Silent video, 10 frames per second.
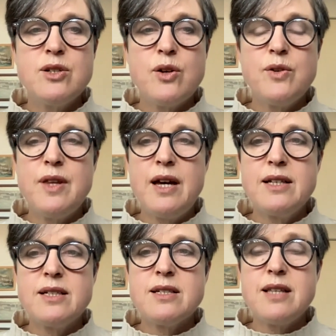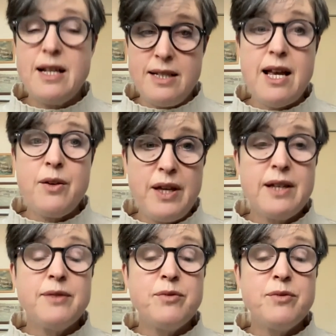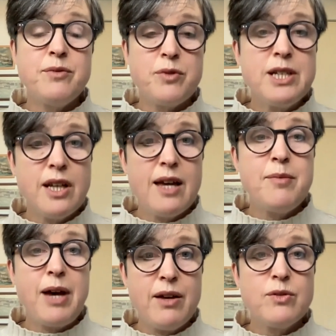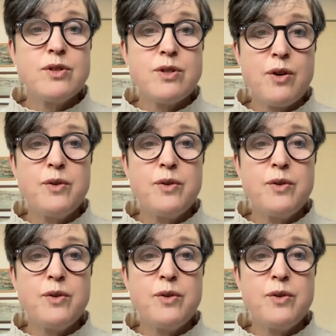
So that's, that's how that information came out.